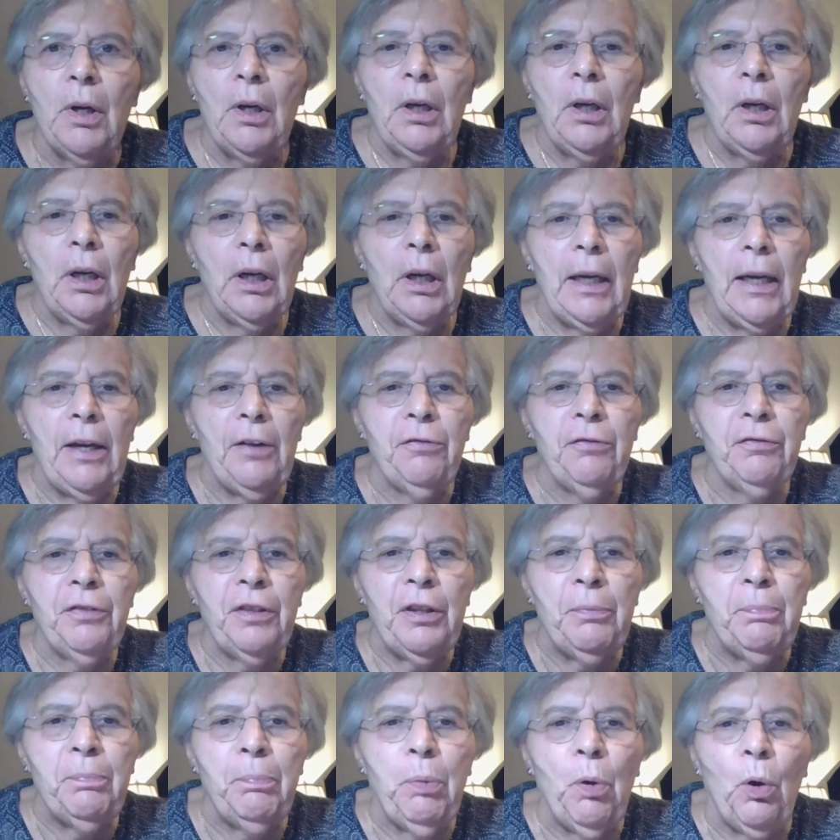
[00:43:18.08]
if
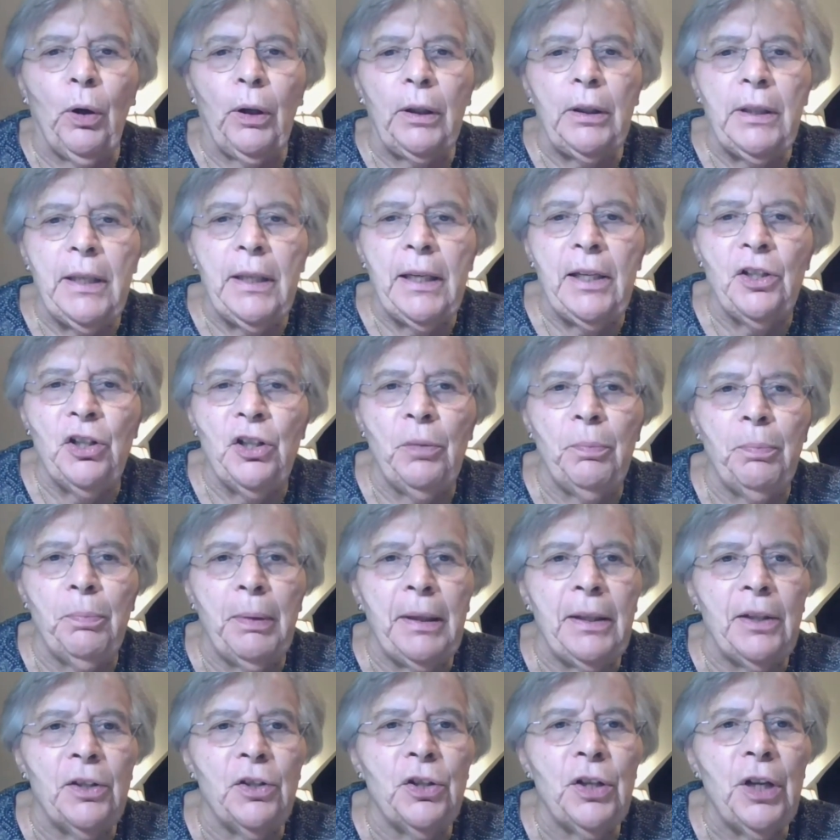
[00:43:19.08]
the
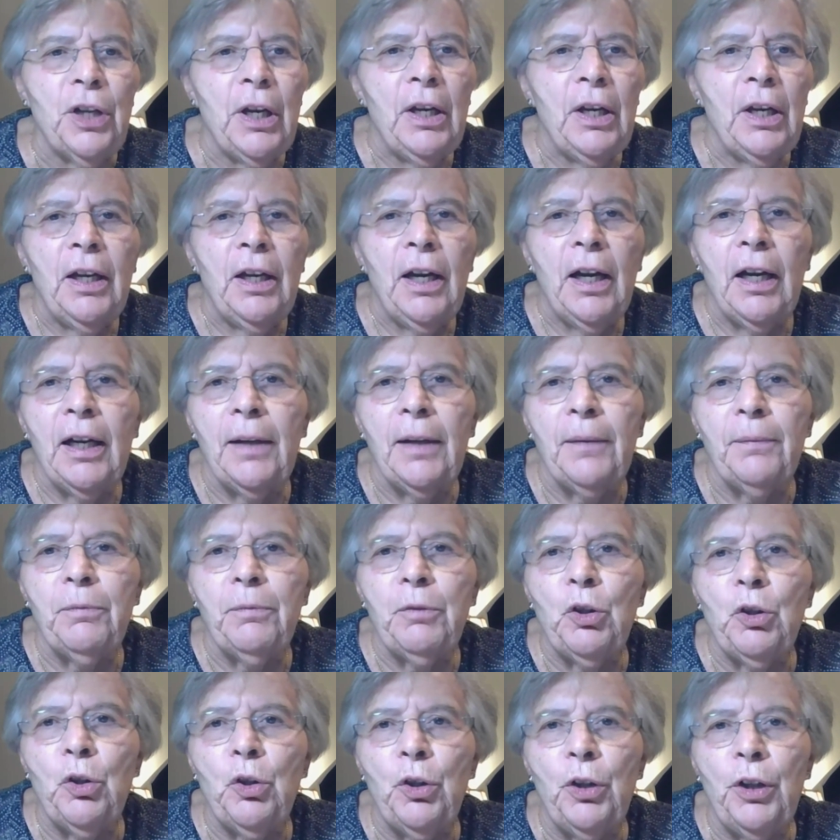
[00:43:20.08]
participants
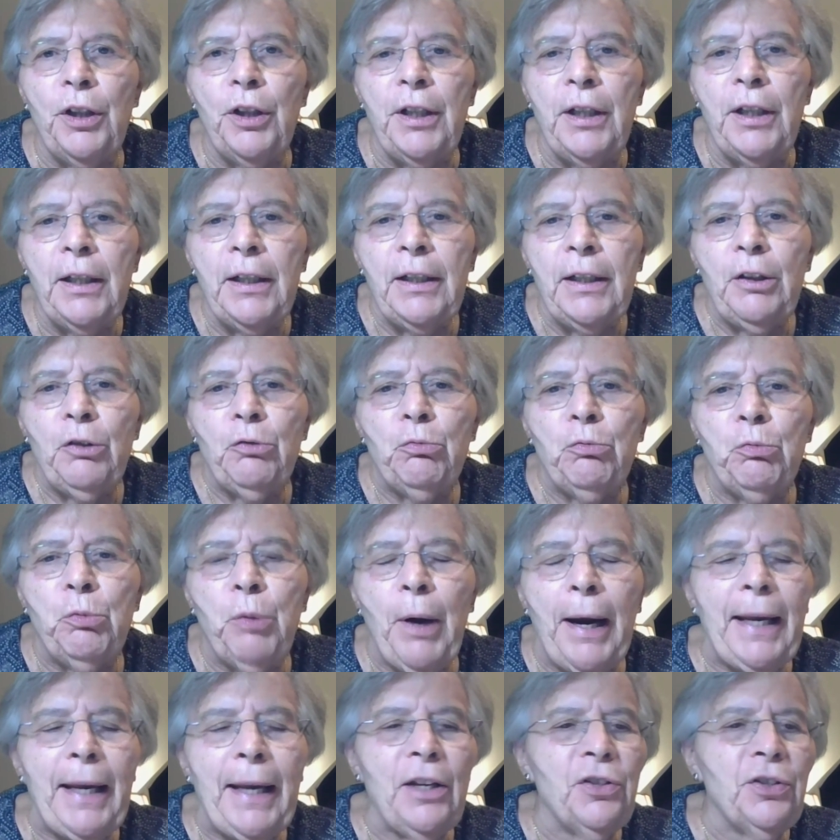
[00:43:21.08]
could
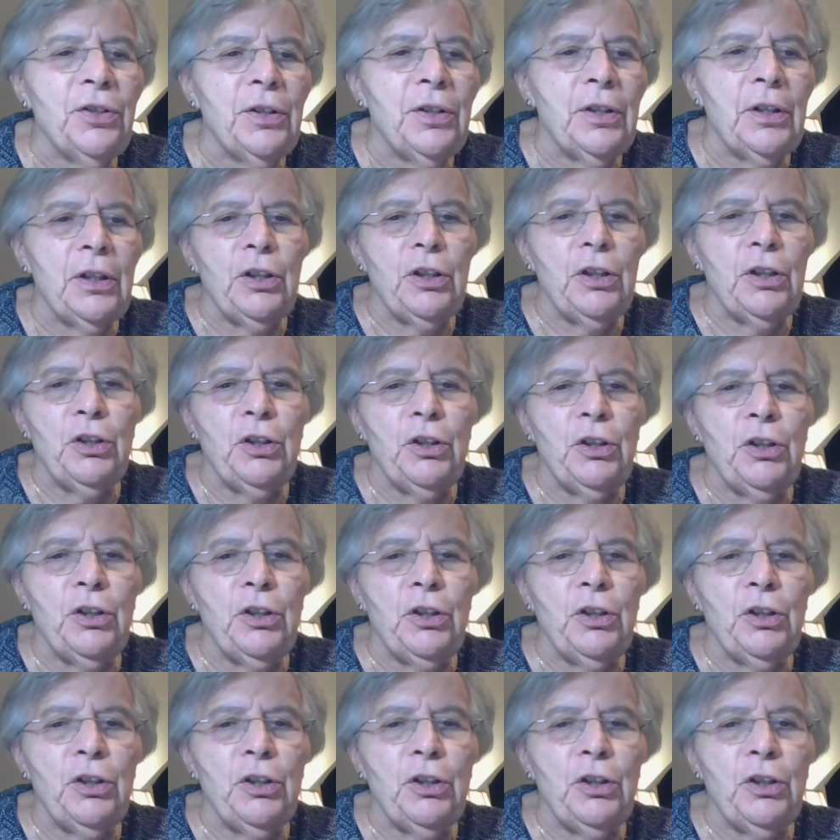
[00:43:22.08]
use
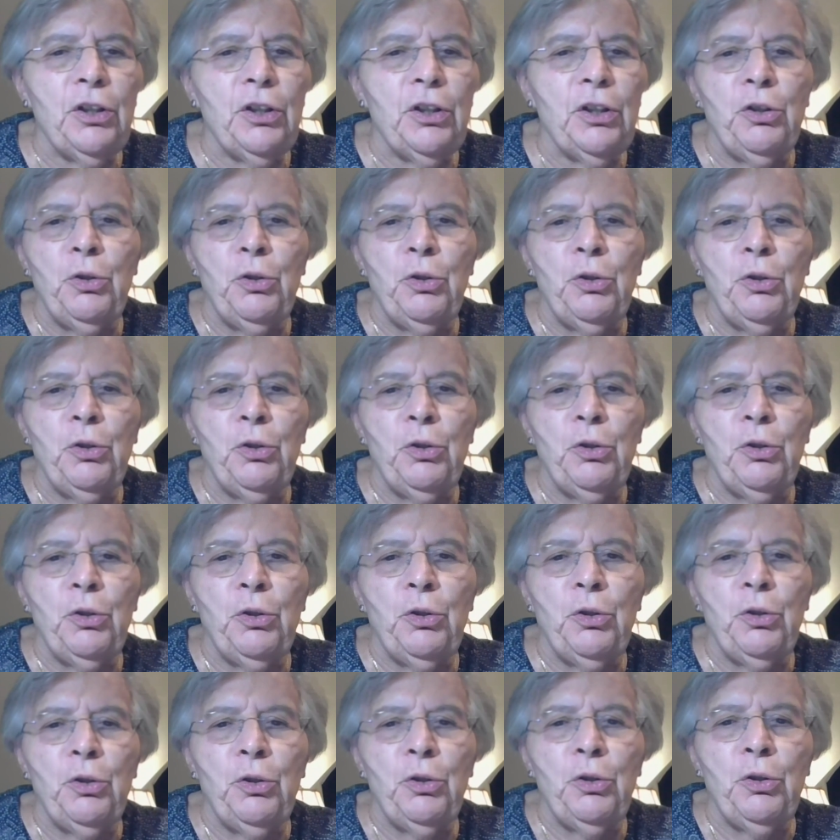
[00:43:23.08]
the
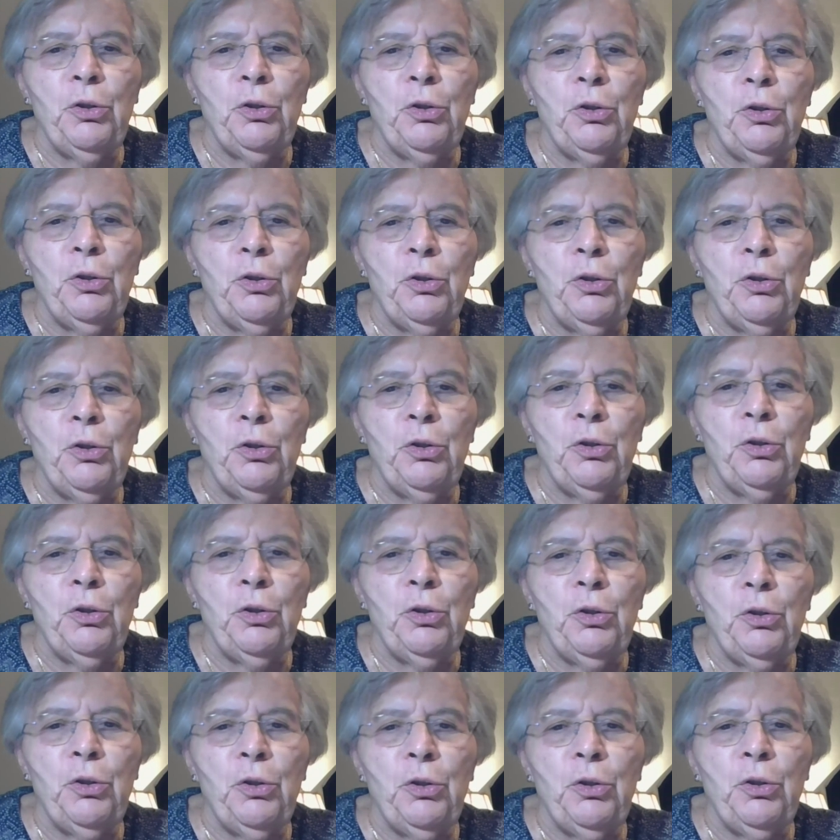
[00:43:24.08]
raise their
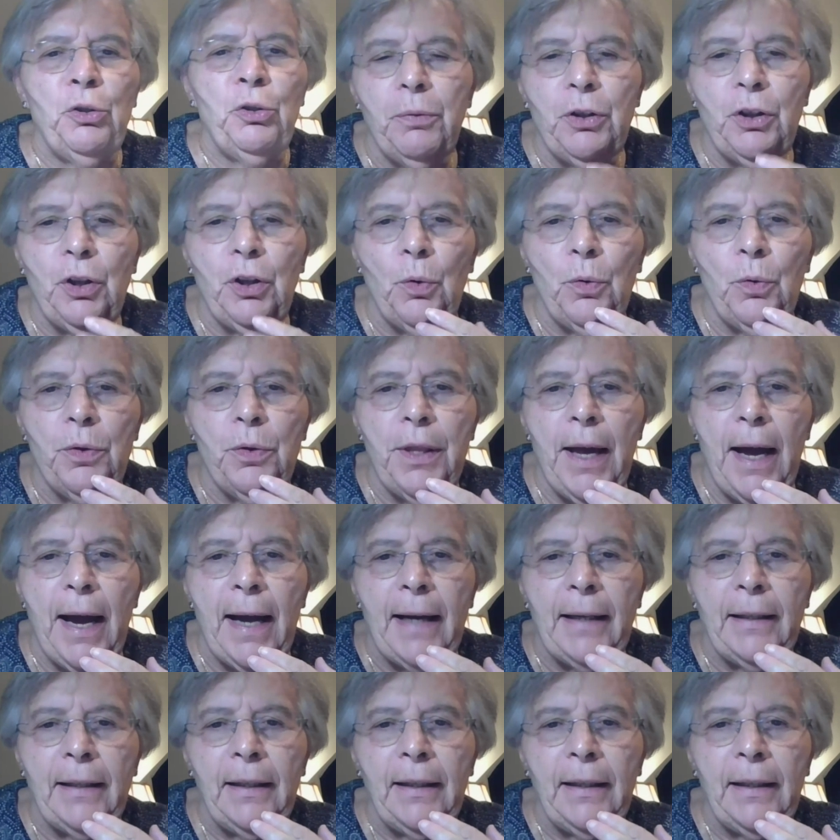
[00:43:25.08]
hand button
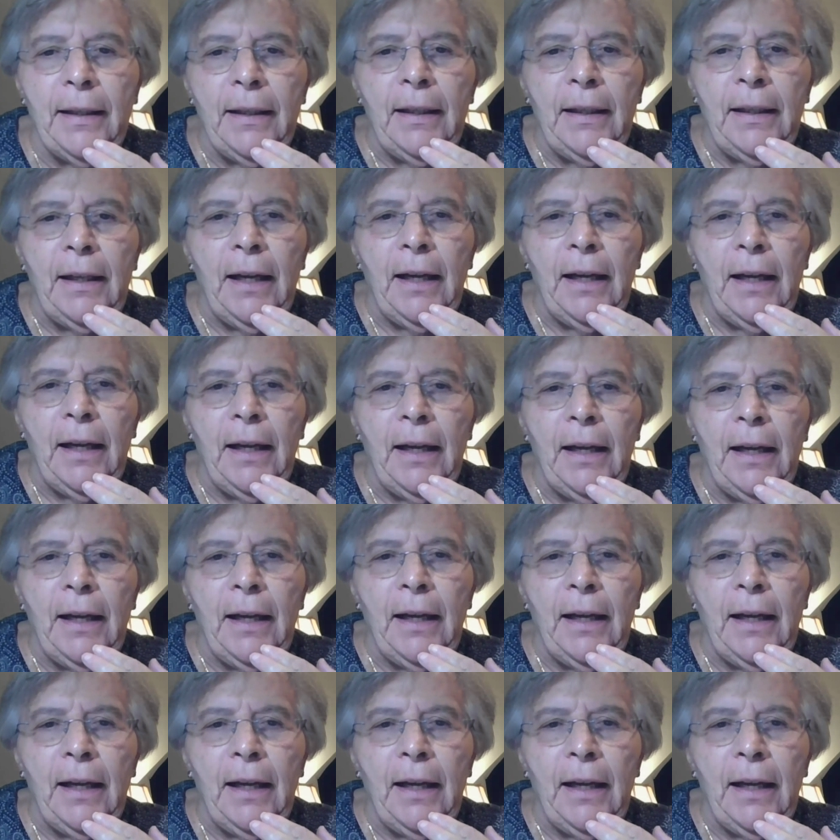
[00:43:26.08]
so that